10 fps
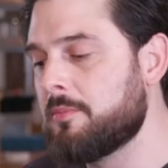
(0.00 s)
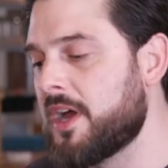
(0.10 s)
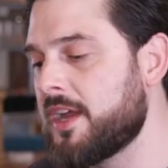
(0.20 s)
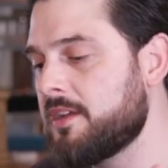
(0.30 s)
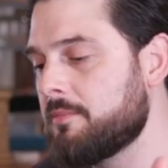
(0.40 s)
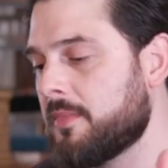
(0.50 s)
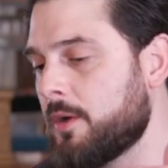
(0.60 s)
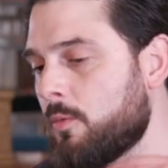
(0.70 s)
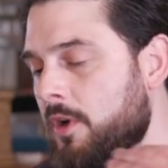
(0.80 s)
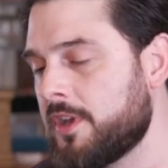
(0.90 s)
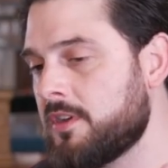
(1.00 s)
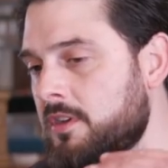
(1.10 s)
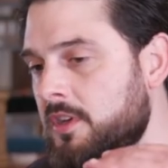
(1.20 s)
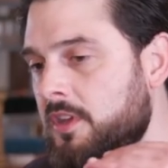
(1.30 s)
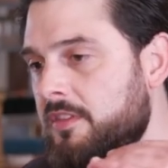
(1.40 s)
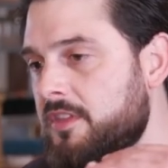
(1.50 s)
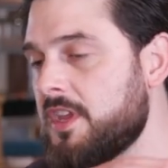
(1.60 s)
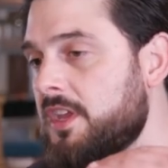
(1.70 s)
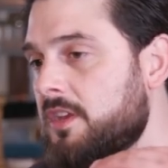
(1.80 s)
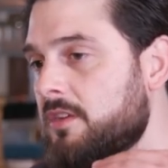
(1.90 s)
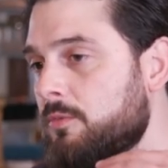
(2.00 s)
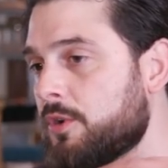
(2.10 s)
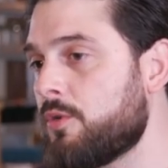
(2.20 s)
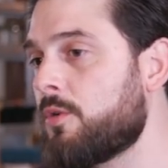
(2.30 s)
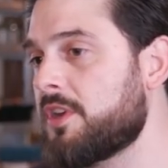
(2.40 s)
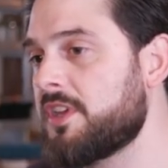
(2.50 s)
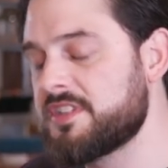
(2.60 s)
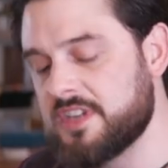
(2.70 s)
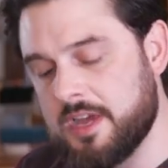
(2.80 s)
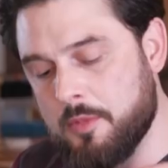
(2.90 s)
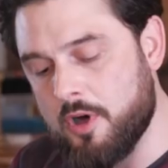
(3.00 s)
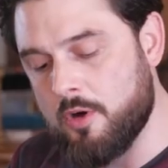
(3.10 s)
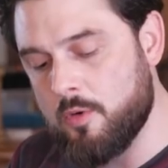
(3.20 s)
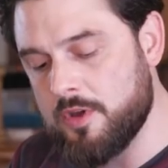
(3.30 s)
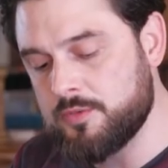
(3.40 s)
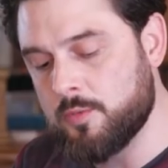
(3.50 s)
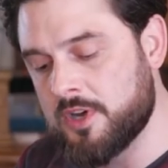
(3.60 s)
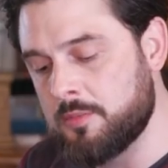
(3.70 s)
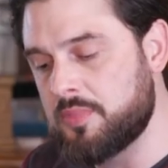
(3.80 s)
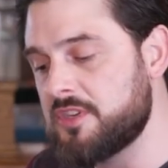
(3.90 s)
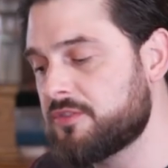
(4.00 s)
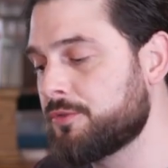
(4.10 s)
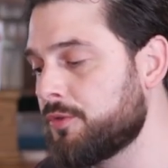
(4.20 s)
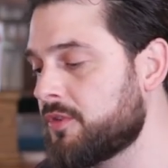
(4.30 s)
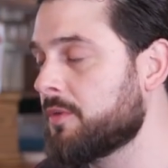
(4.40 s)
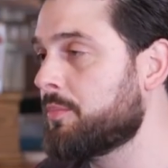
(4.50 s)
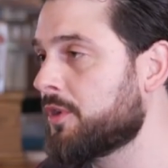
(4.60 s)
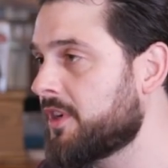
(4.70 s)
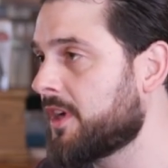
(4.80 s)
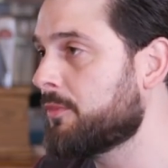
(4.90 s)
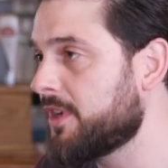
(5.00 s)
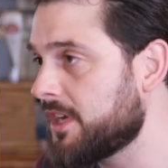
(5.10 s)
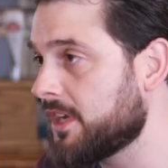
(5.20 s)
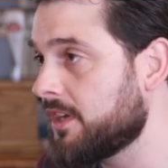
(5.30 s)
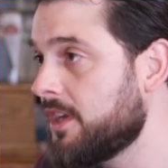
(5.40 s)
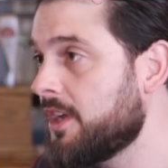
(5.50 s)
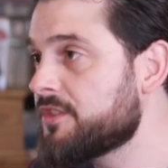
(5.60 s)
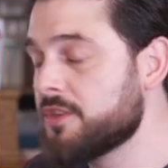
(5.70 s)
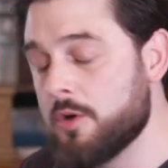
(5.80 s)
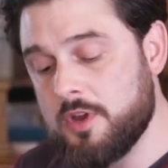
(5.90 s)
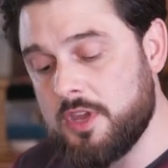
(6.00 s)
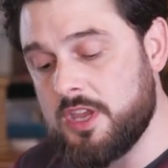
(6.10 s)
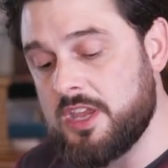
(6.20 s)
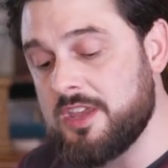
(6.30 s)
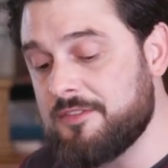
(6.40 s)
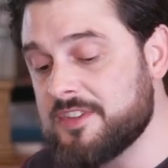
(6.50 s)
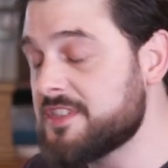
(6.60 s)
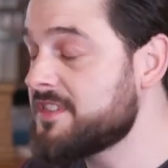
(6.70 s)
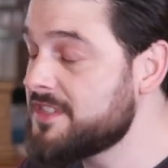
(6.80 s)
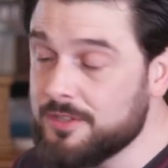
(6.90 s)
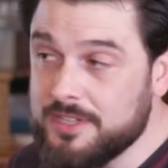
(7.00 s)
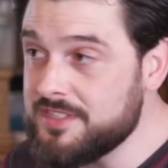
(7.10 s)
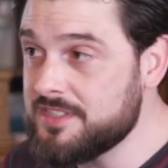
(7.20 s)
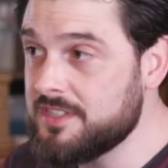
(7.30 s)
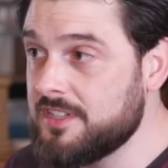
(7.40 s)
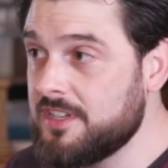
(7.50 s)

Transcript: My, my one thing in recording is I always want to be true to the book I'm reading. So if it's a series